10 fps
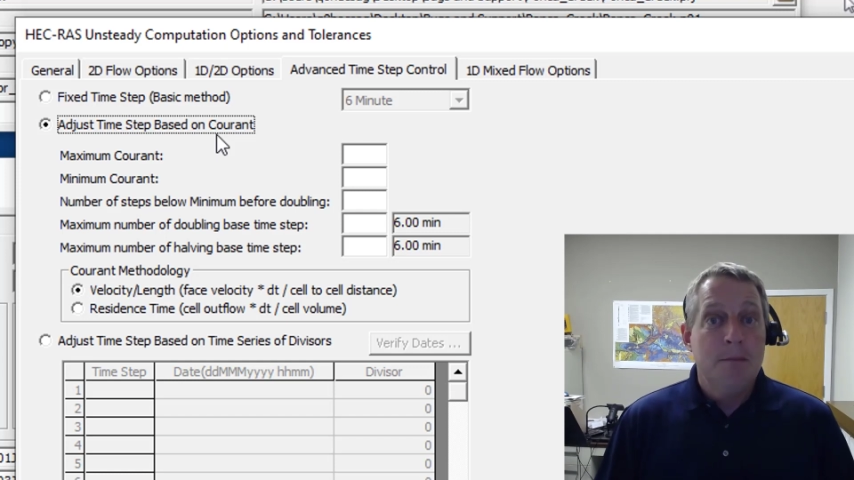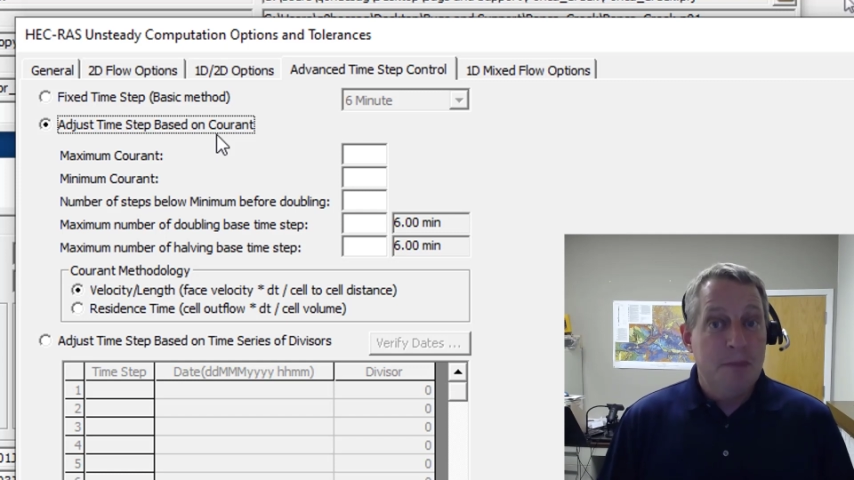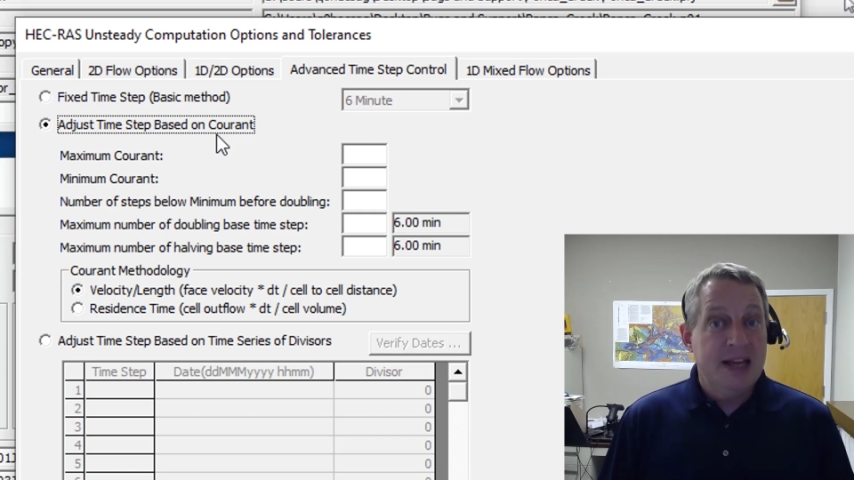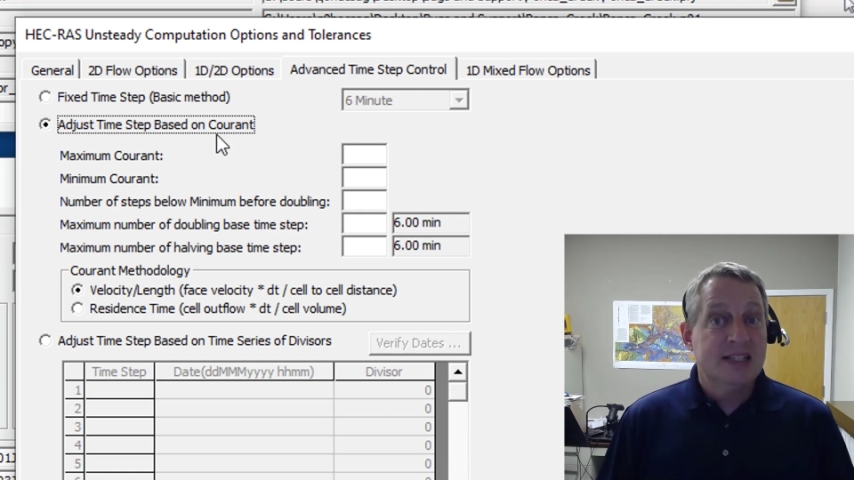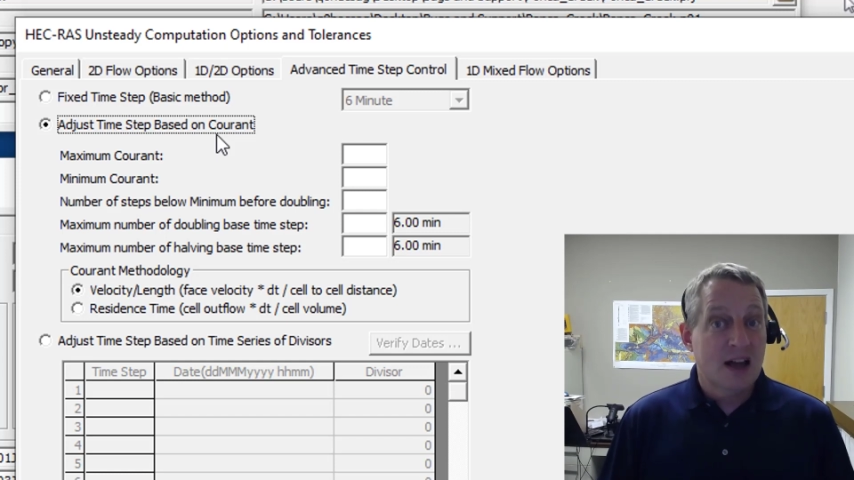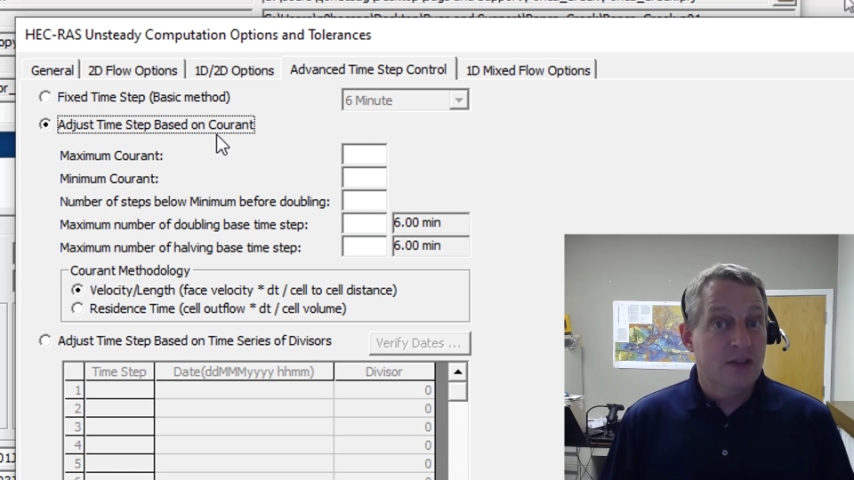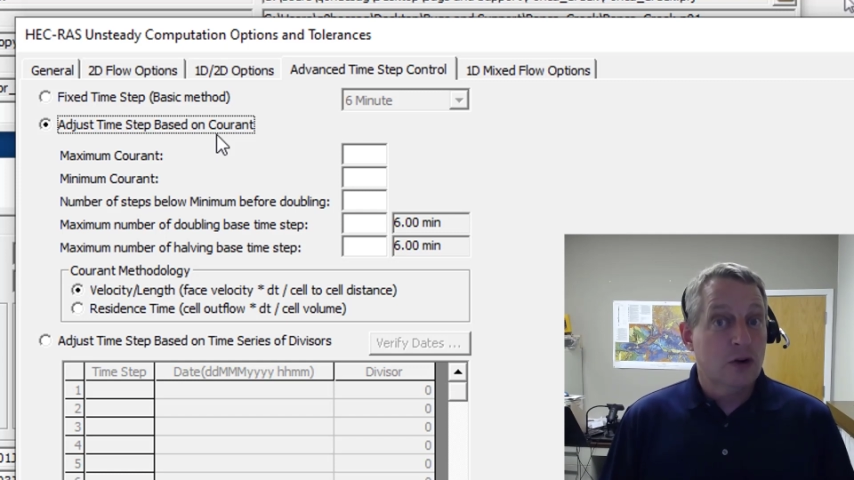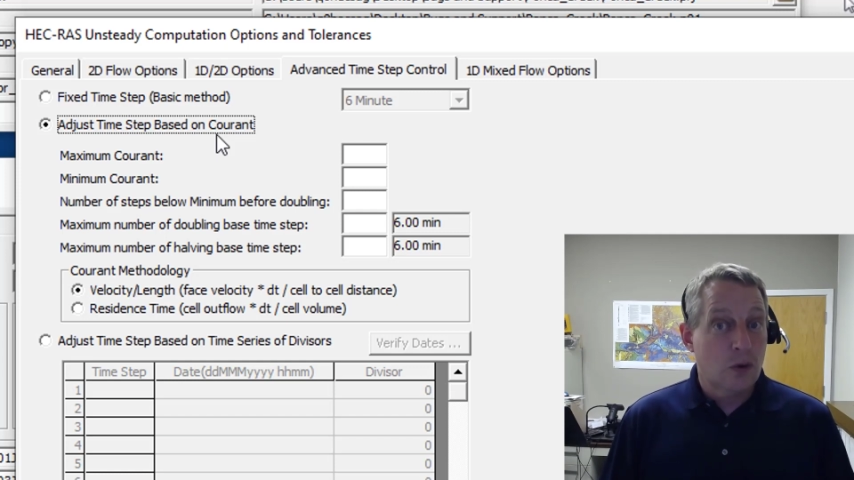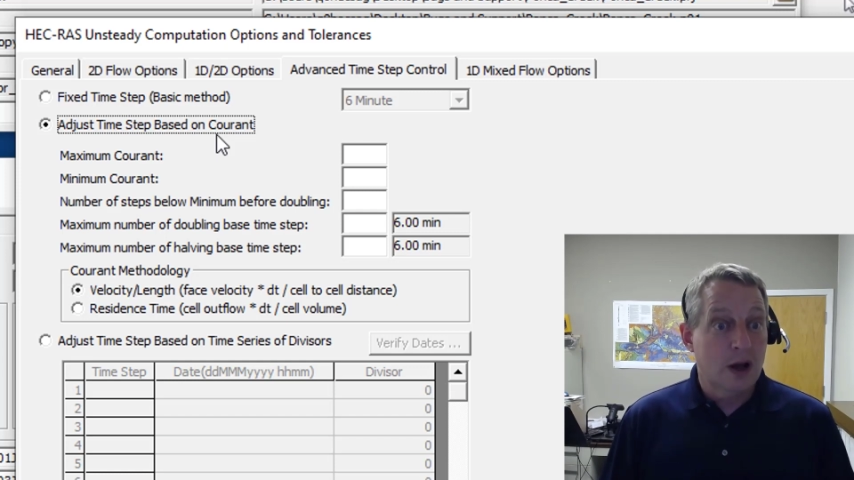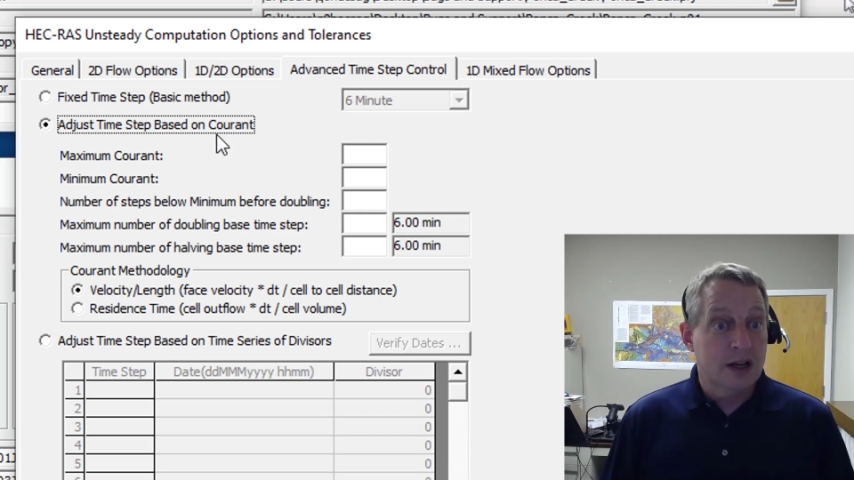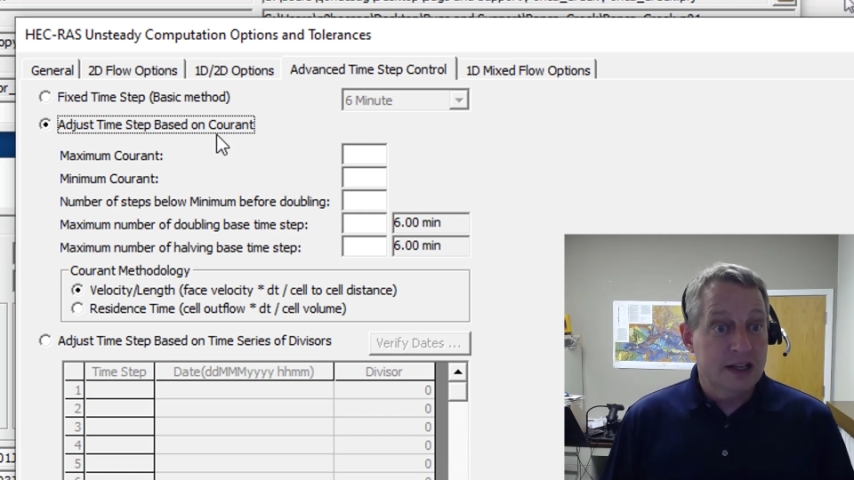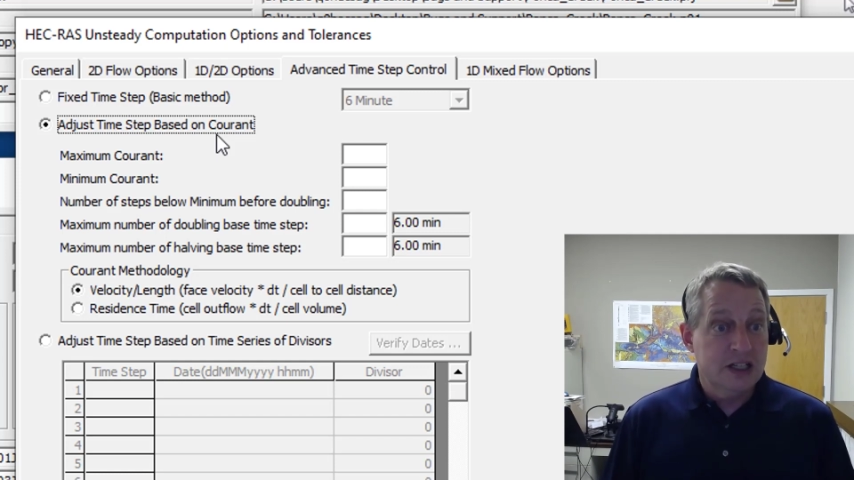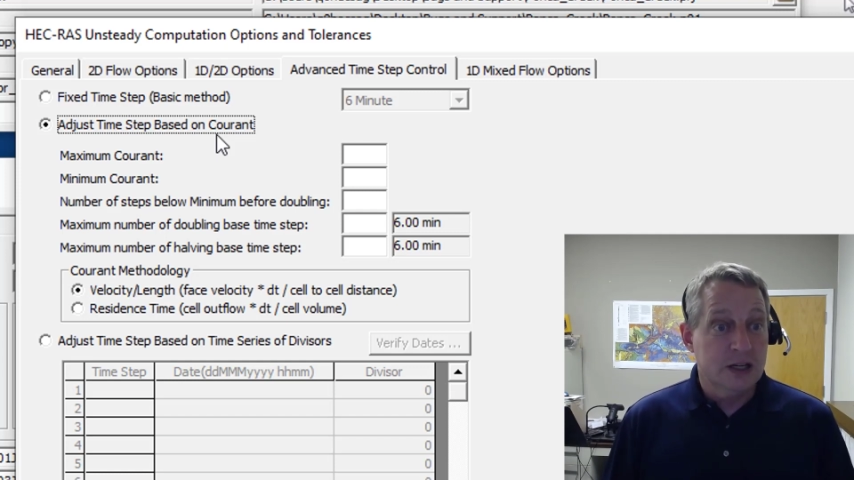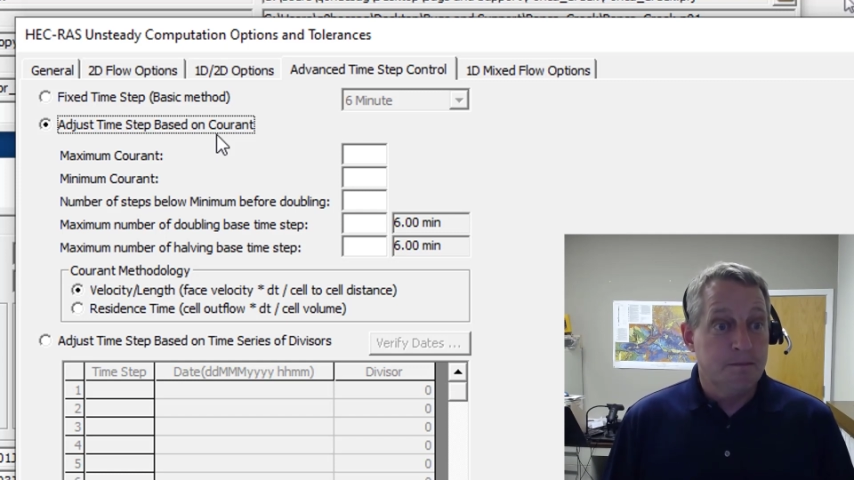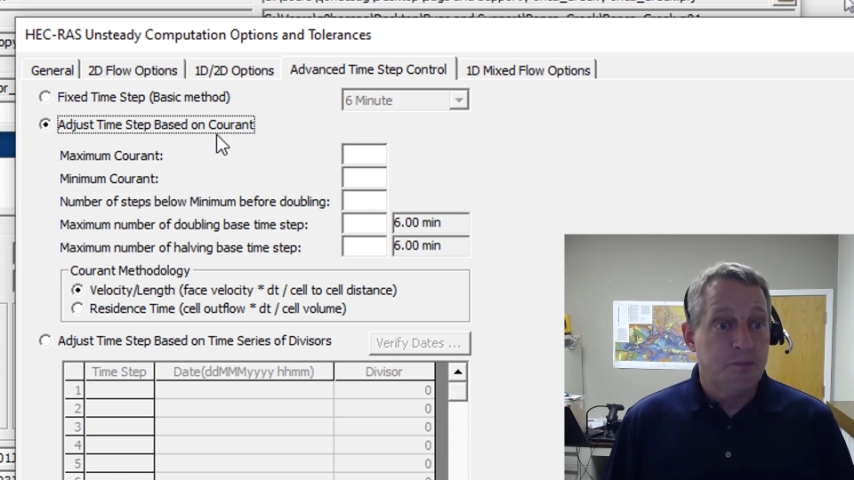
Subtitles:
based on the courant condition.